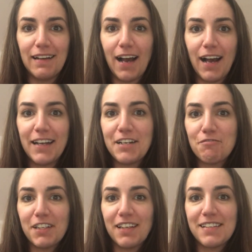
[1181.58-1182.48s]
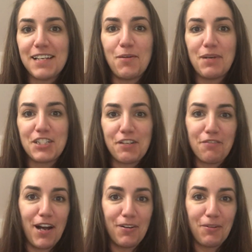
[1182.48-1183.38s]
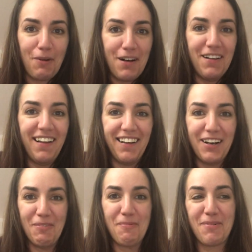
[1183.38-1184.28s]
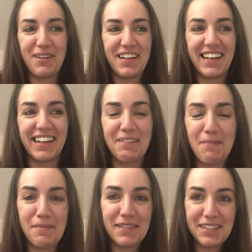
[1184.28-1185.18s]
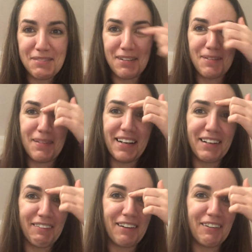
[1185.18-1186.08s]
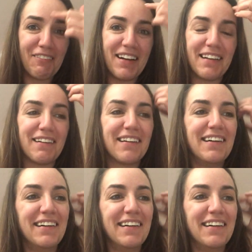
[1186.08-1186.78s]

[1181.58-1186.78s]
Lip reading: I didn't realize how much I frown while working, and maybe that's why I'm getting a wrinkle right here.